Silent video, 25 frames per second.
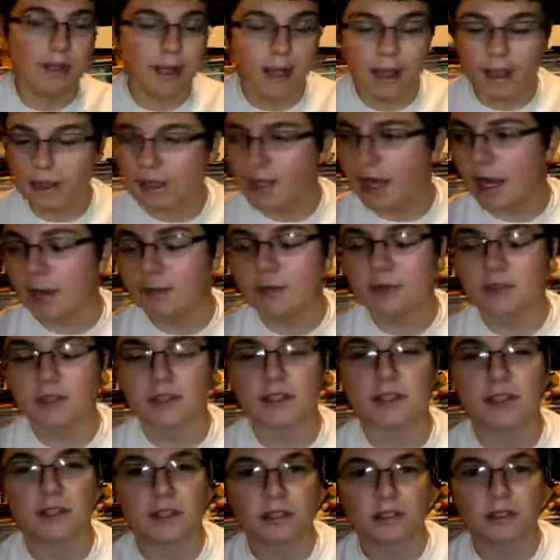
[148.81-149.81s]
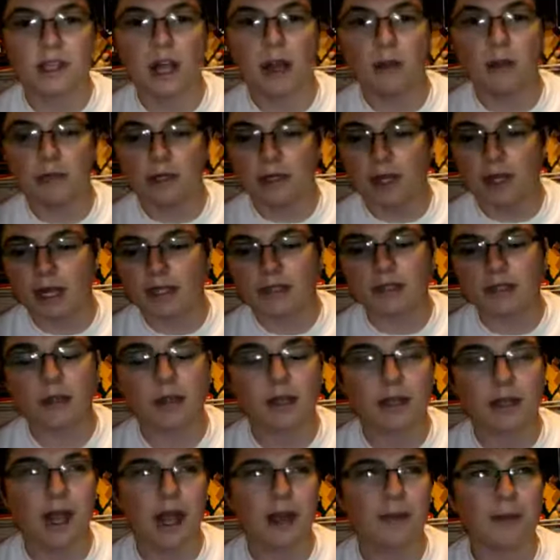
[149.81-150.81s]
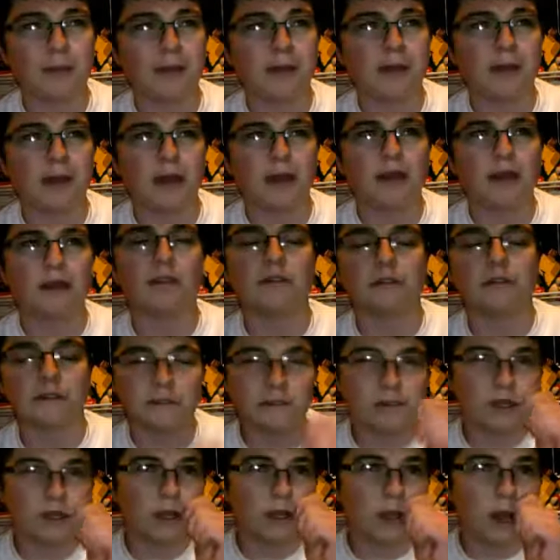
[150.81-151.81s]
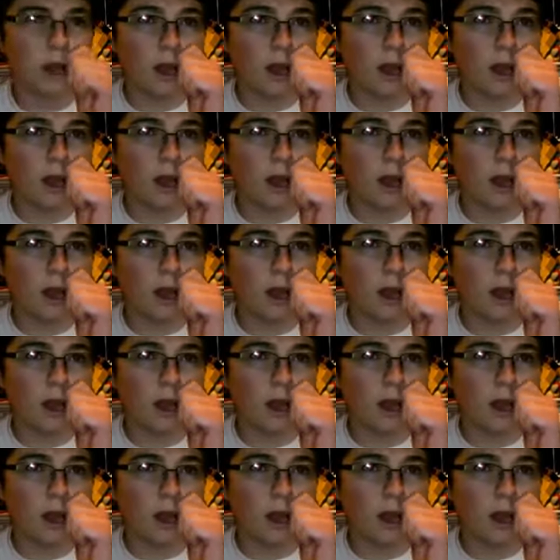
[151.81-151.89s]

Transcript: I, I, I was astounded. I saw a copy of,